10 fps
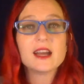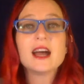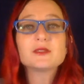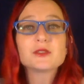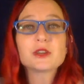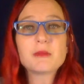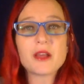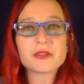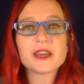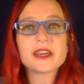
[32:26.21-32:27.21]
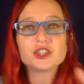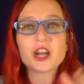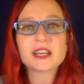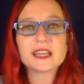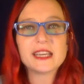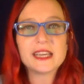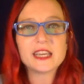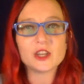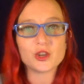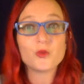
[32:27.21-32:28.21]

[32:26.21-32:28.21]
every month and checking in